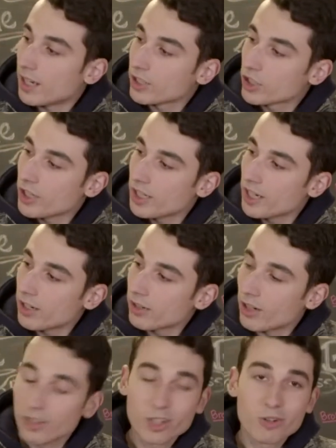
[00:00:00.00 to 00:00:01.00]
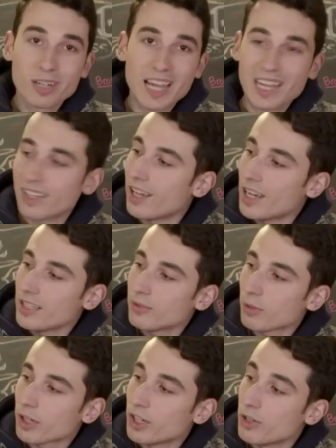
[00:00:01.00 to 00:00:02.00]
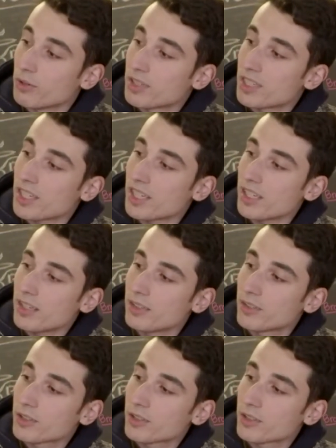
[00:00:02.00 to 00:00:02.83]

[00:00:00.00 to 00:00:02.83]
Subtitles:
sheet here, our little guideline. We're going to do see,